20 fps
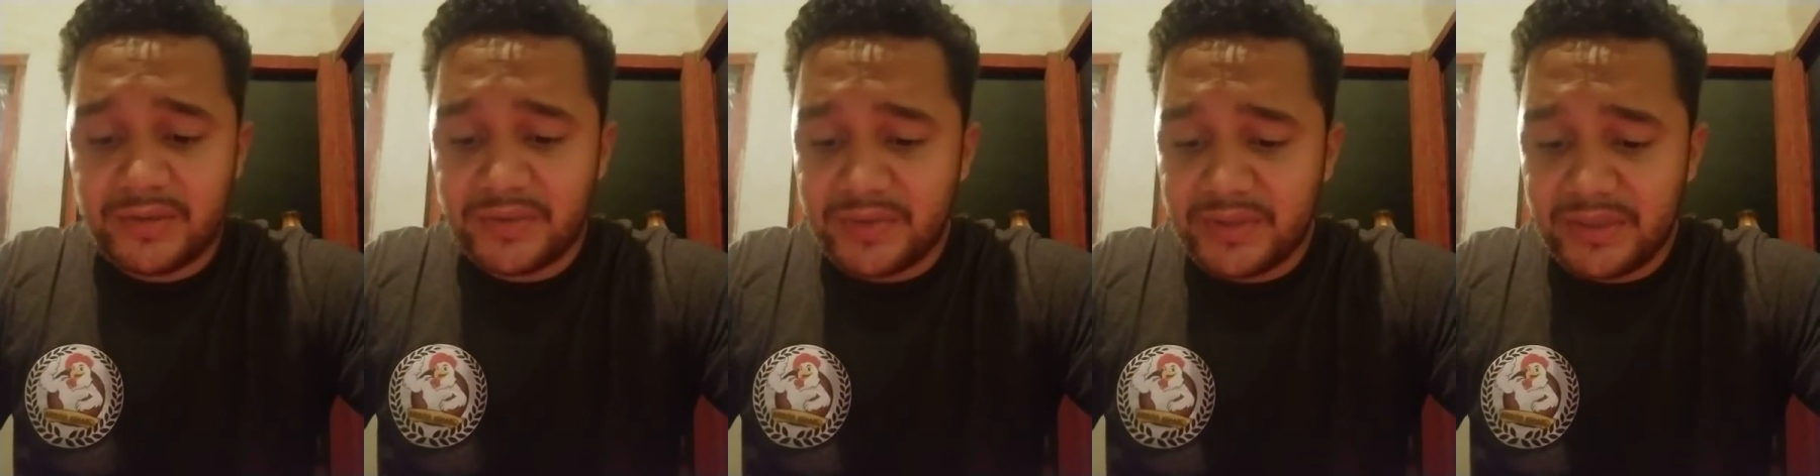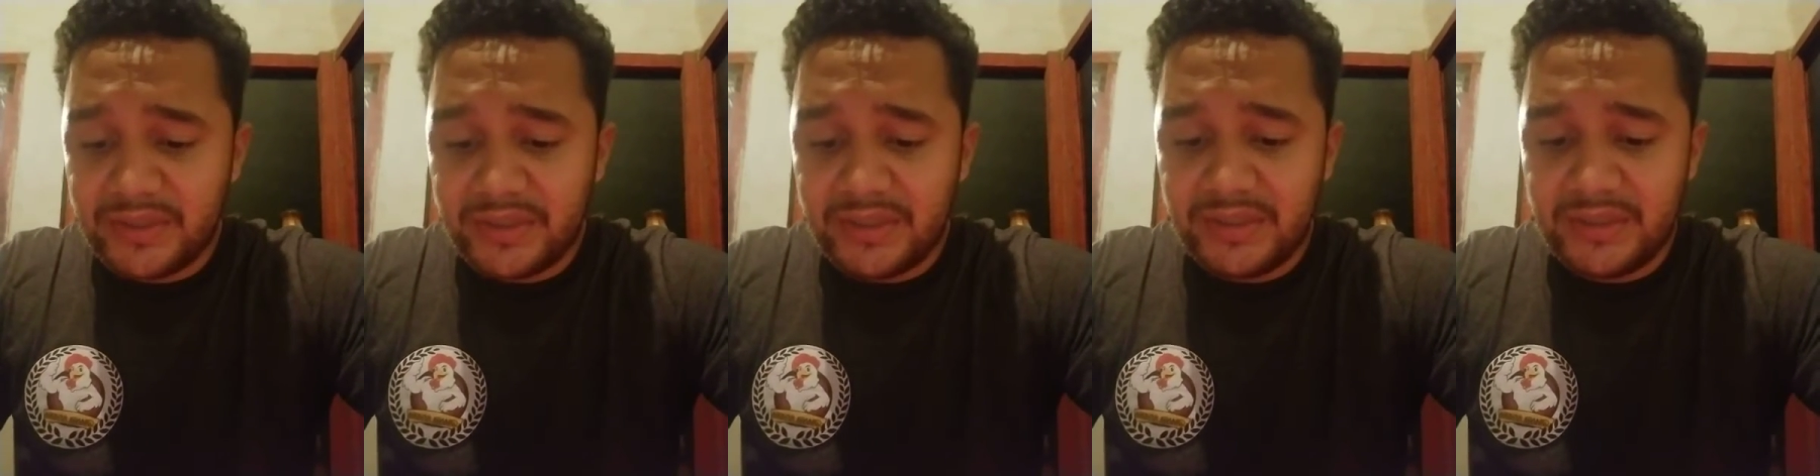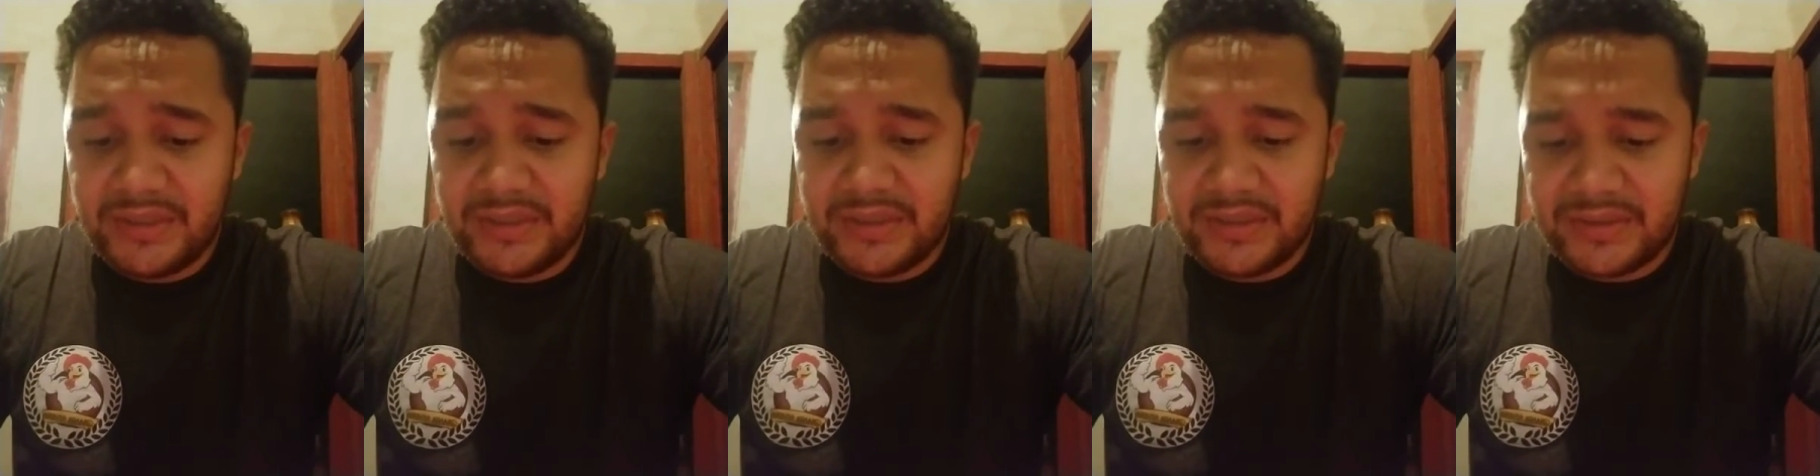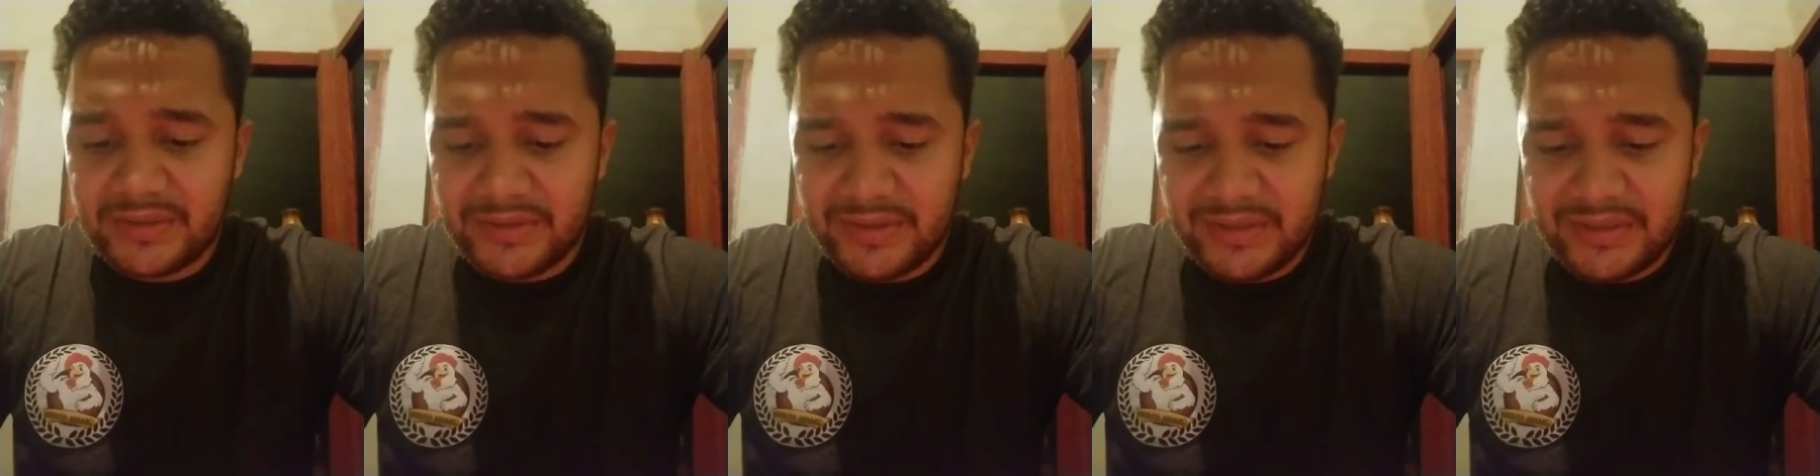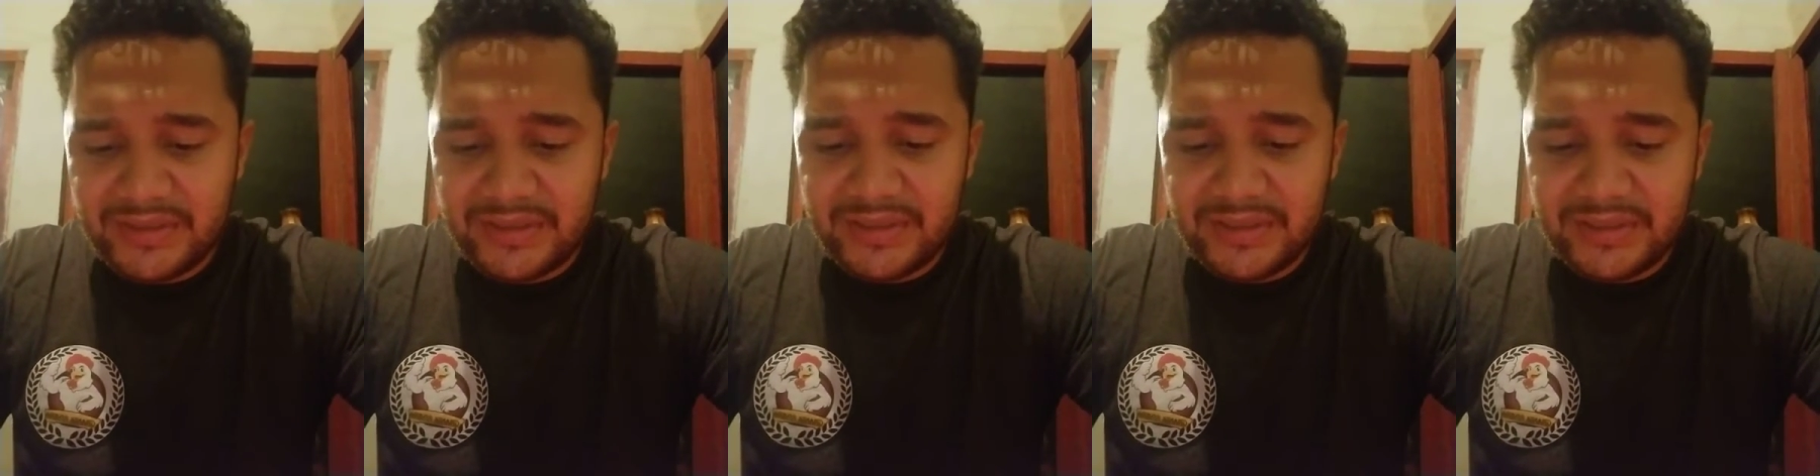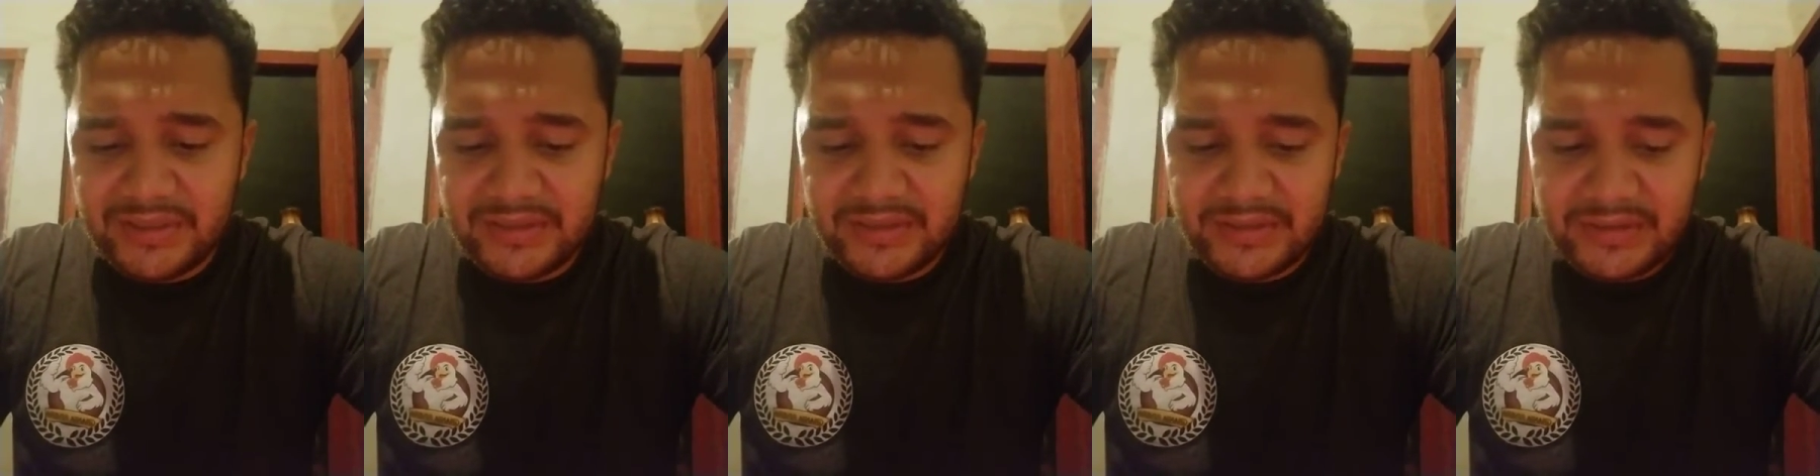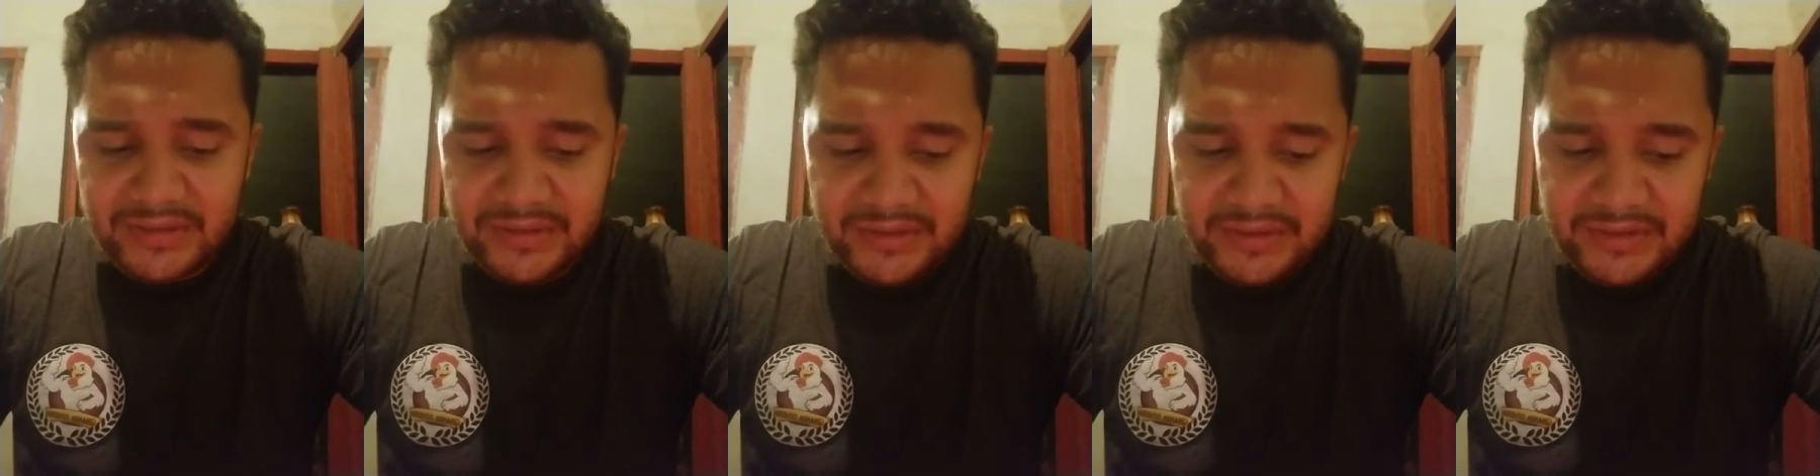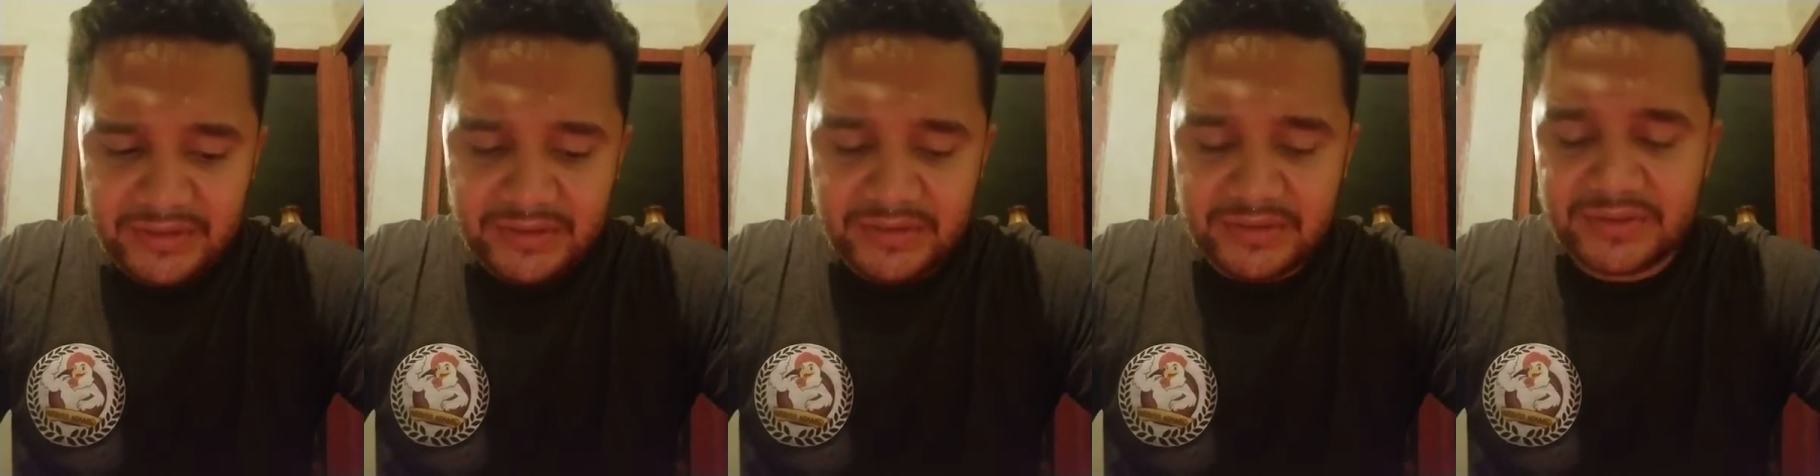
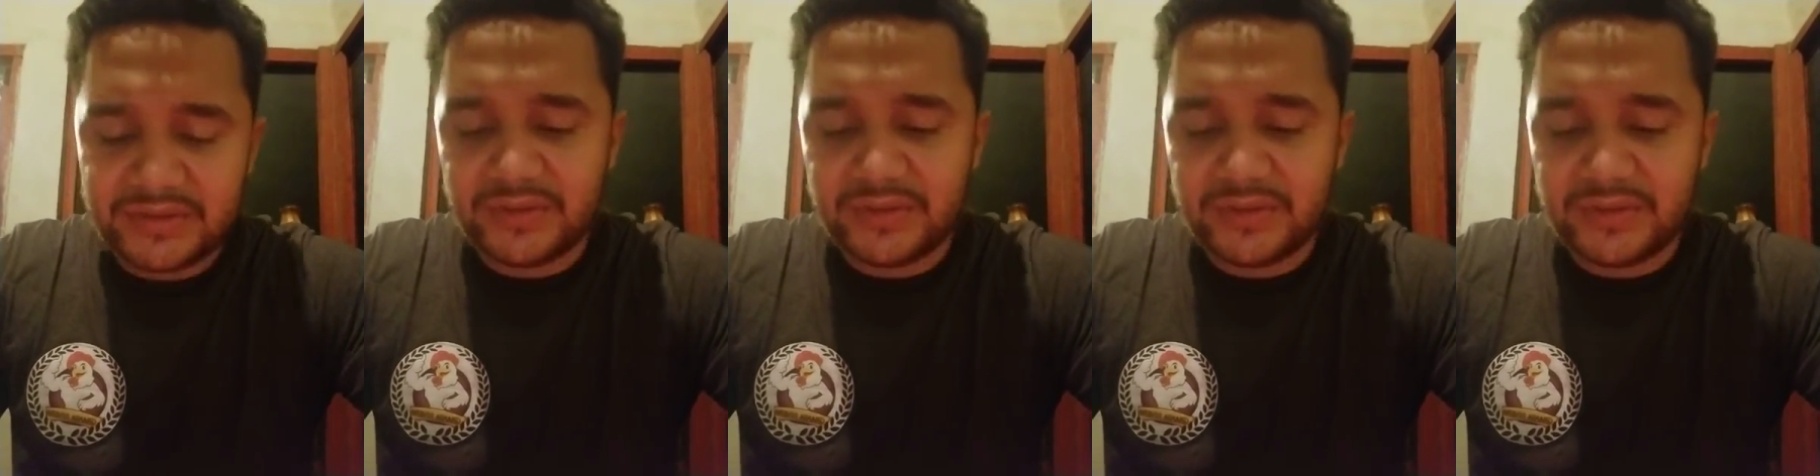creaky.